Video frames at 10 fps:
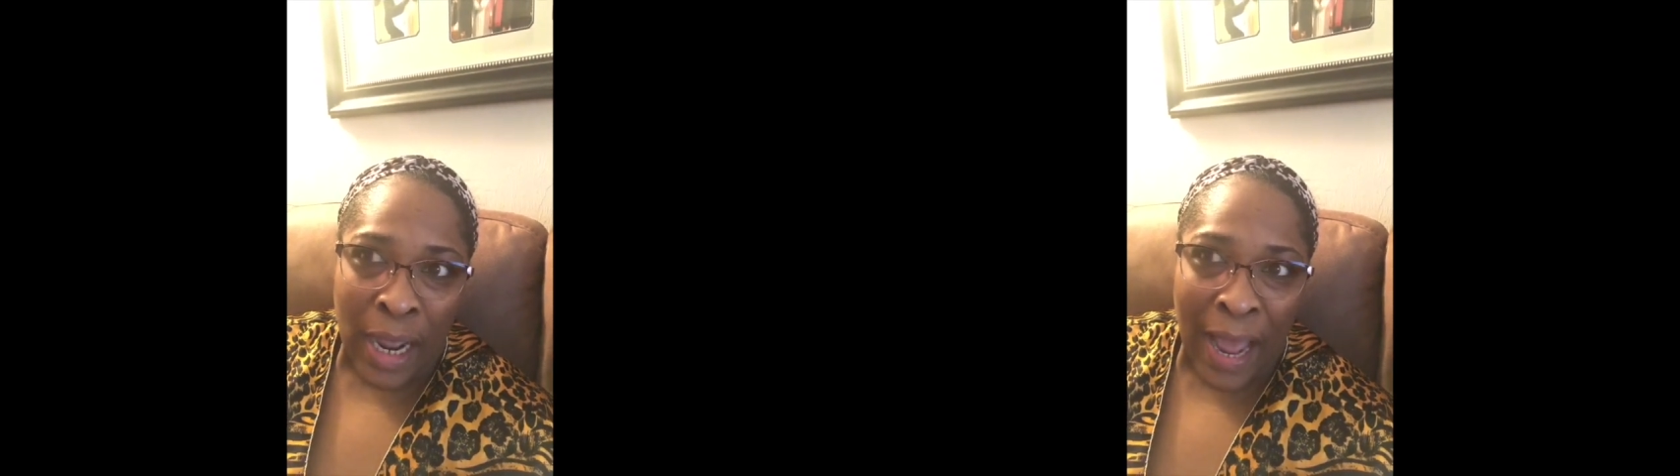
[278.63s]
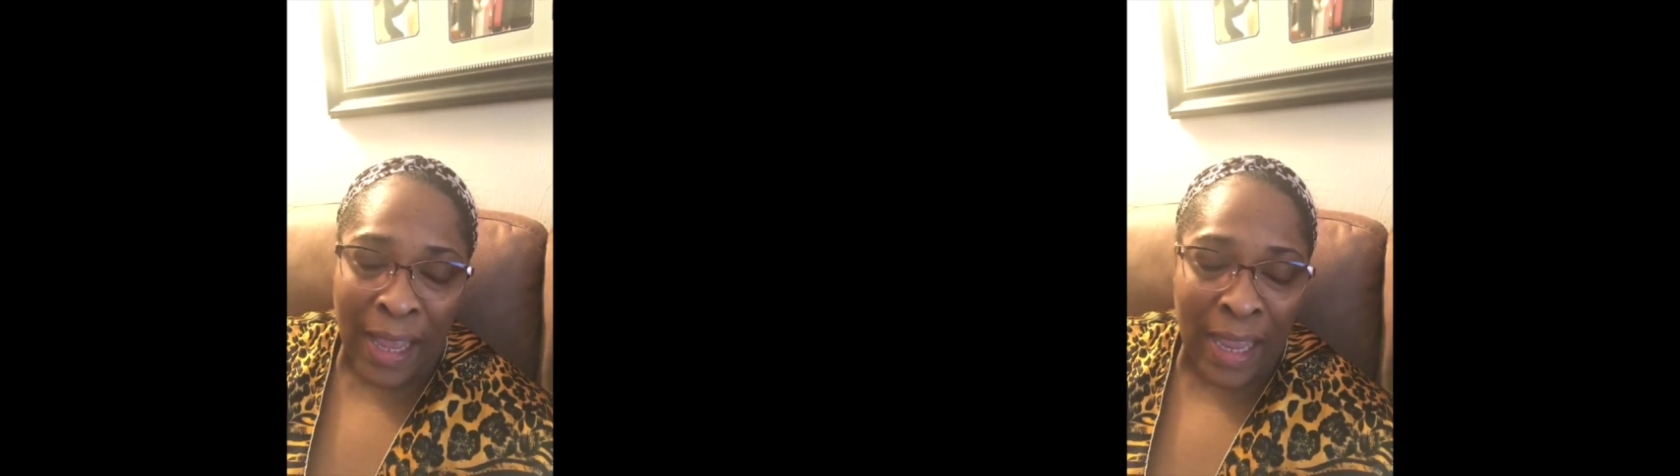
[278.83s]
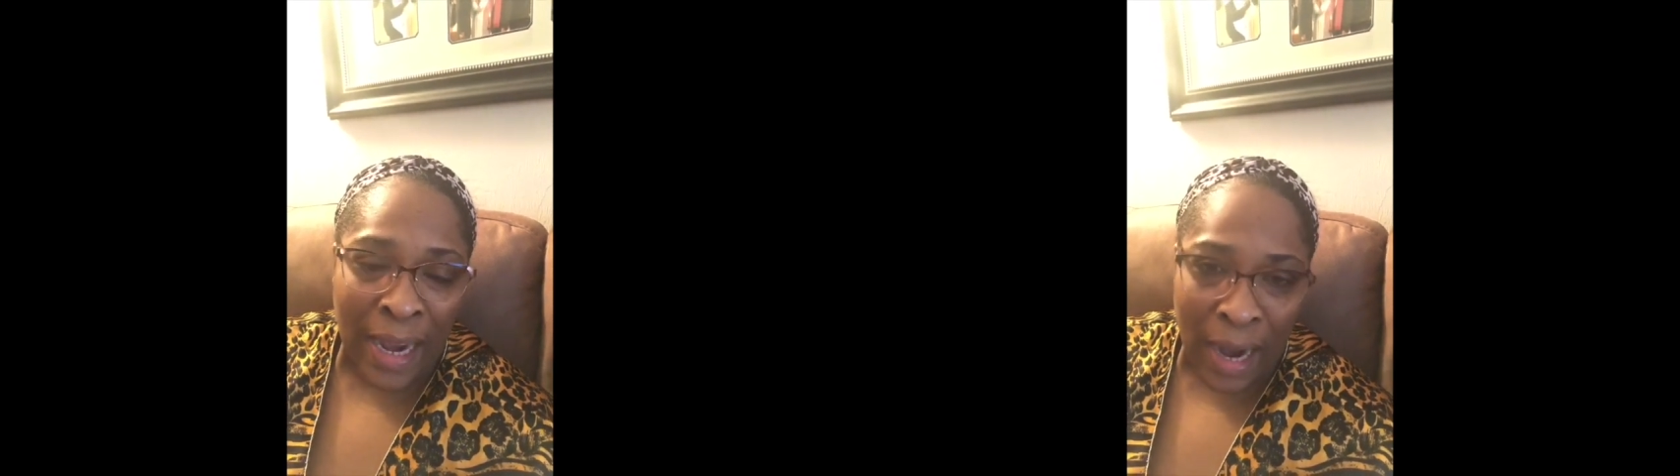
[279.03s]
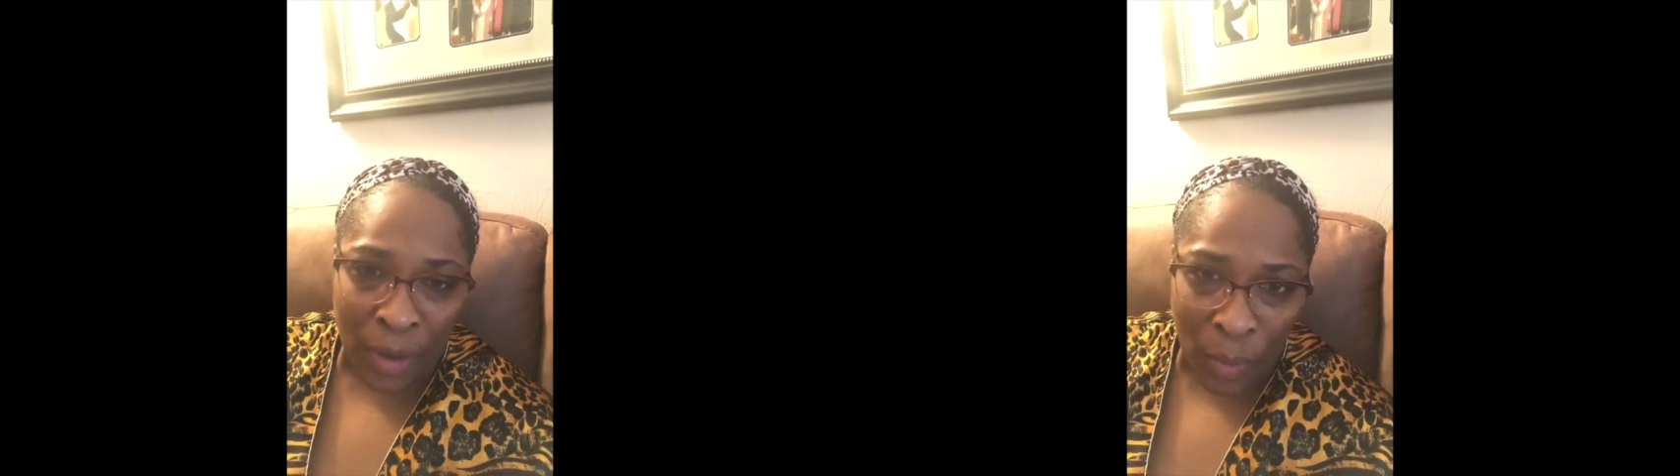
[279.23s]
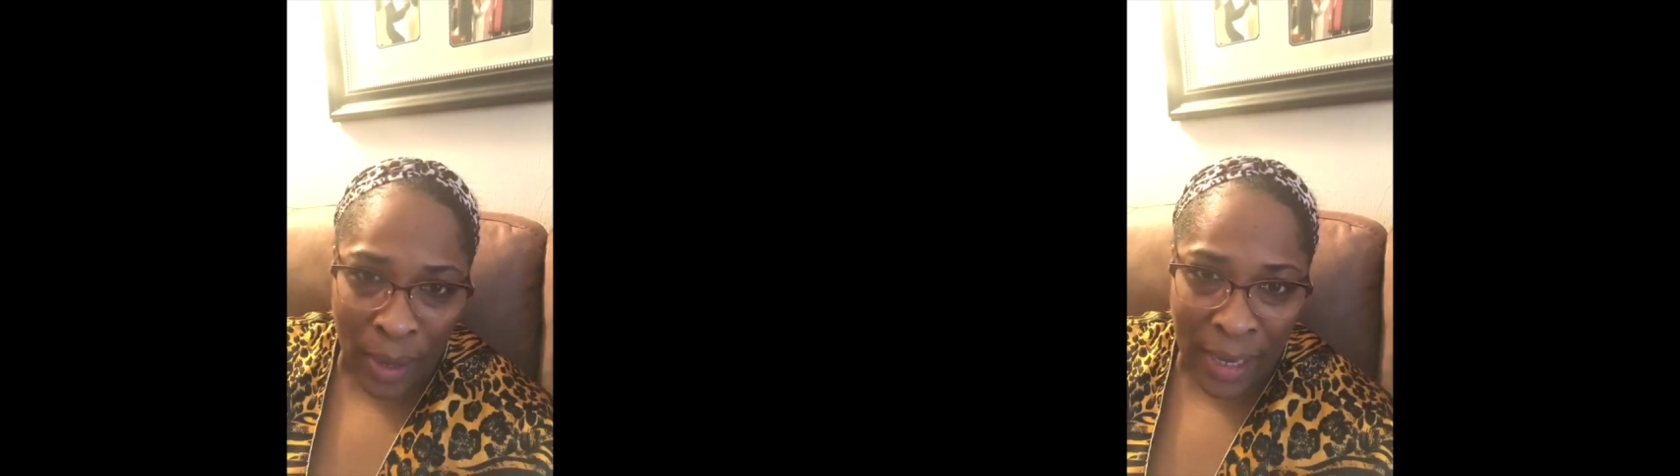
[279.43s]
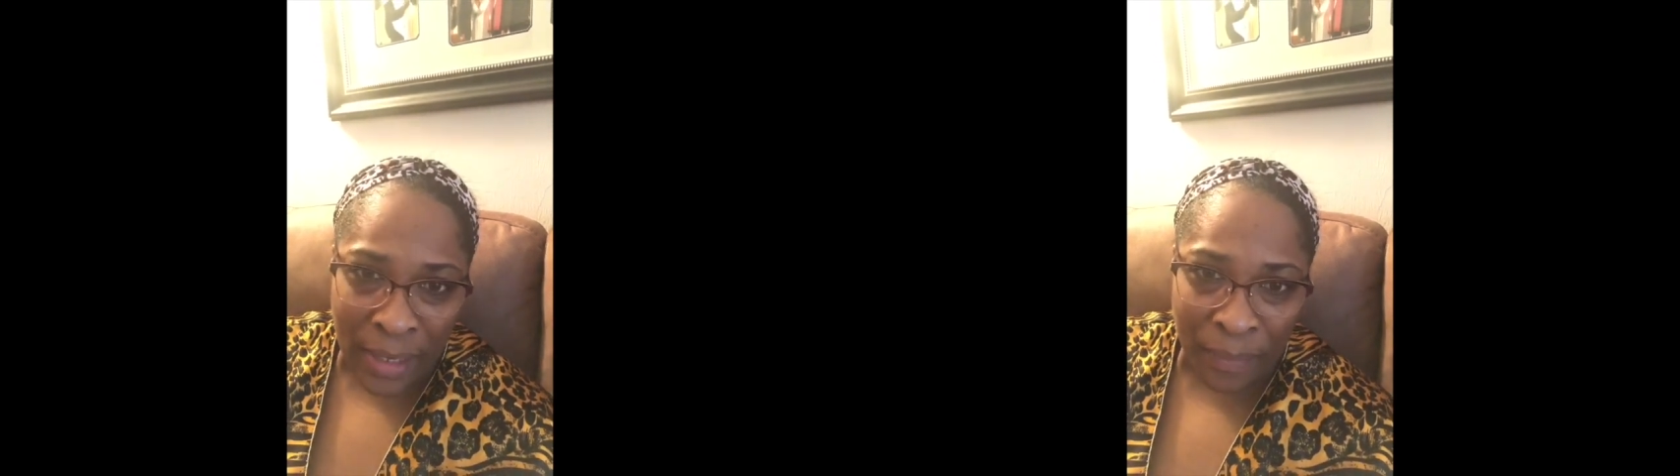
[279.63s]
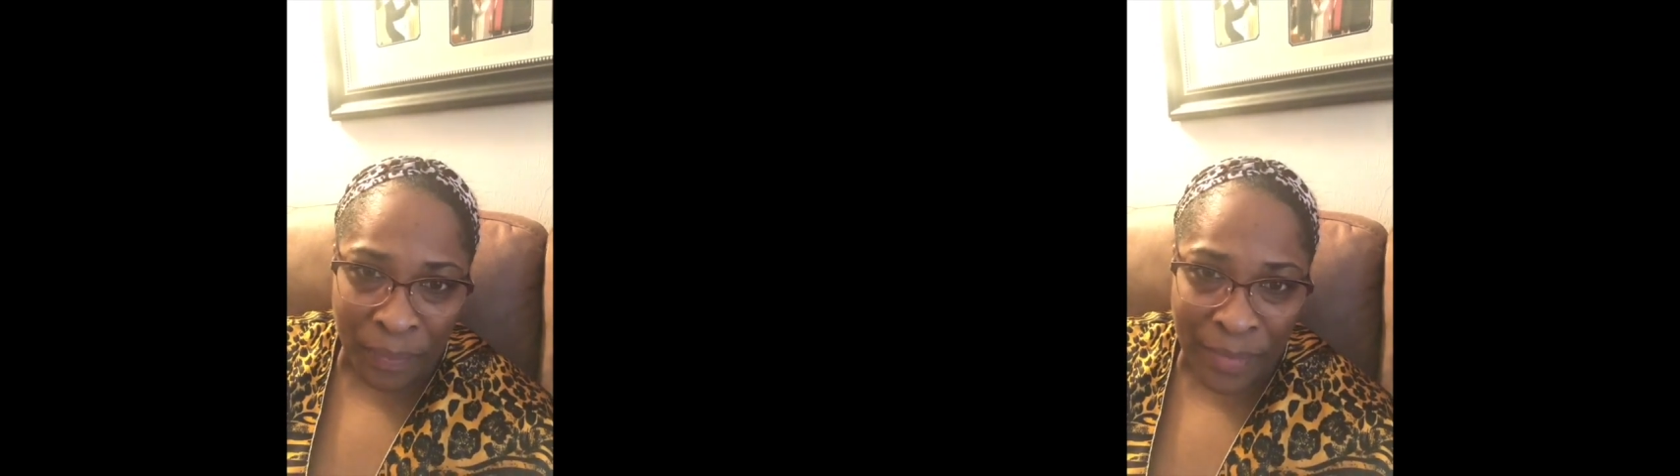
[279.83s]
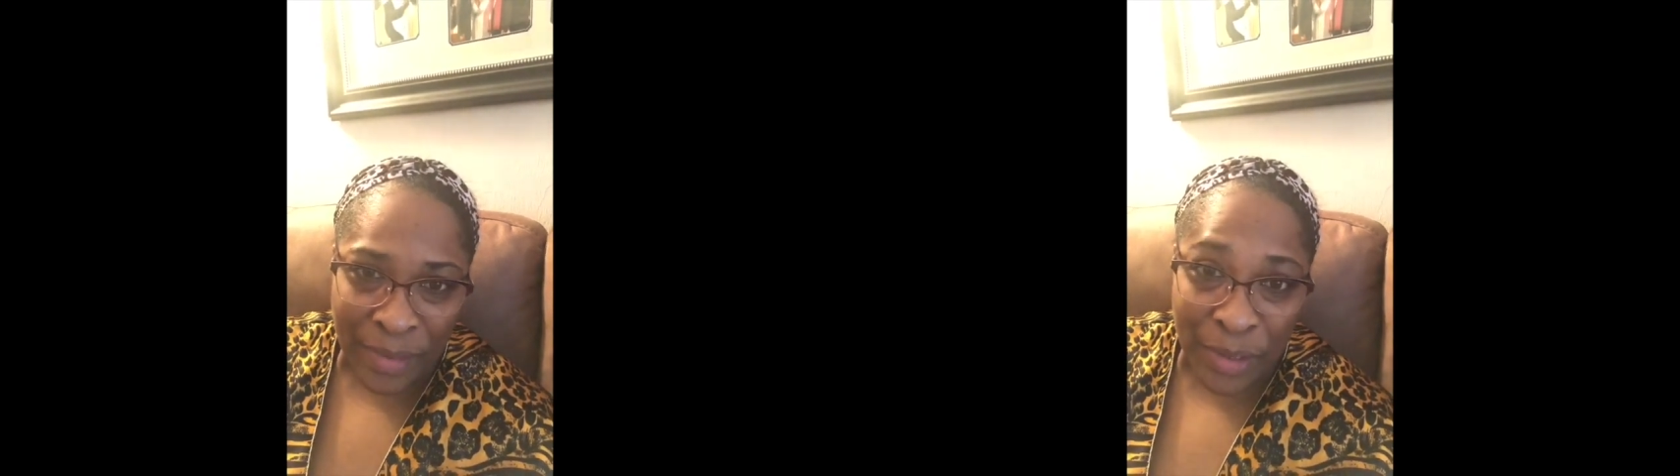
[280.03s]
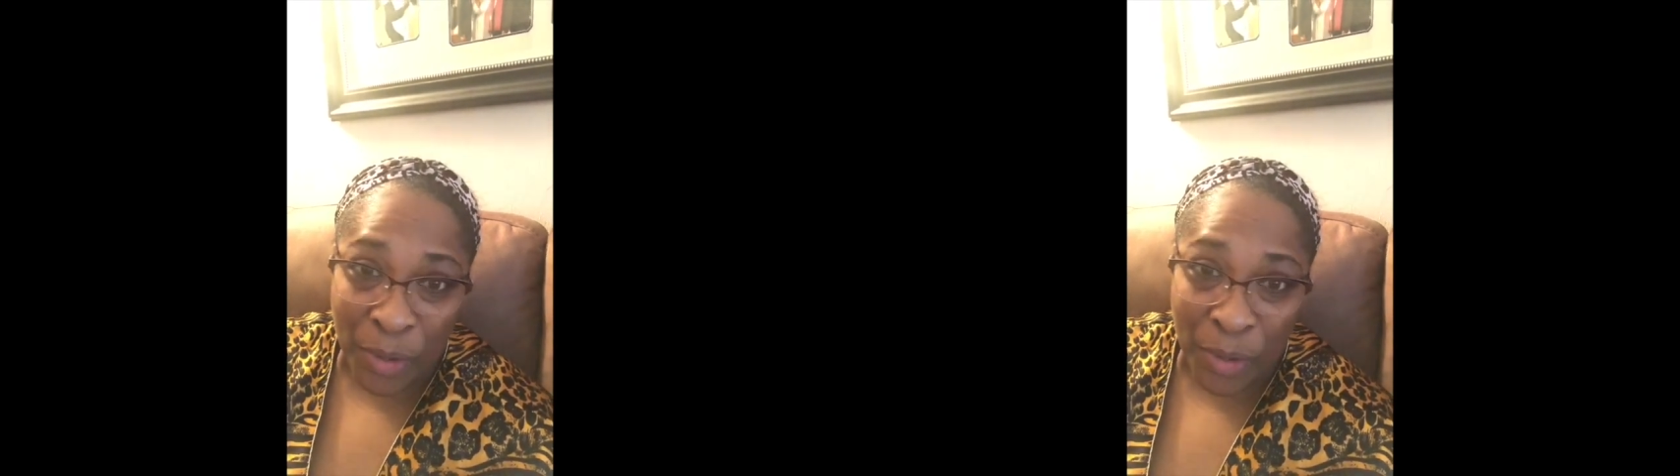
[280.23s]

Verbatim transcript: I cannot wait to